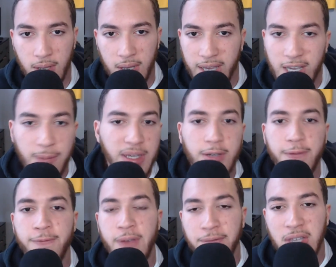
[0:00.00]
He completes
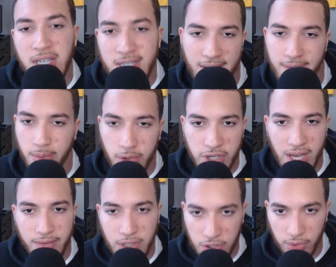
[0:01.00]
57%
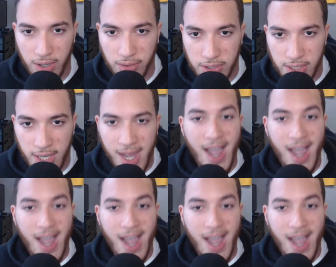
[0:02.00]
of his throws